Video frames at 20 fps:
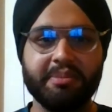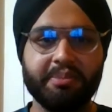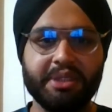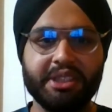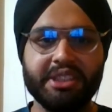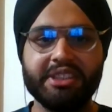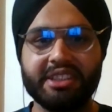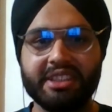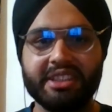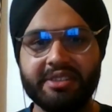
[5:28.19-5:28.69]

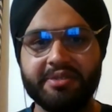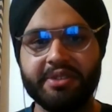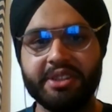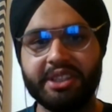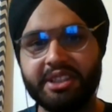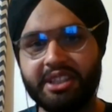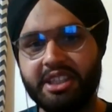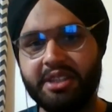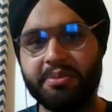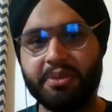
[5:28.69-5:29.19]
companies
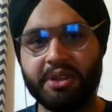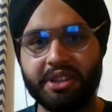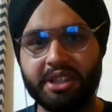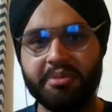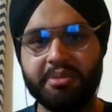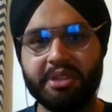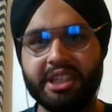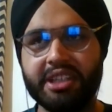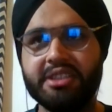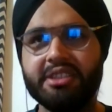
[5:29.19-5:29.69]
will keep on
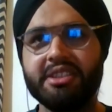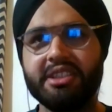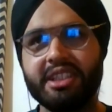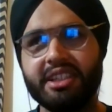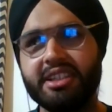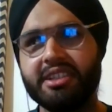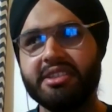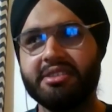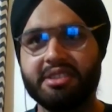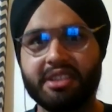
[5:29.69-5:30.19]
coming, and
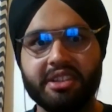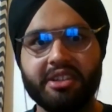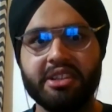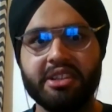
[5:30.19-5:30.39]
they are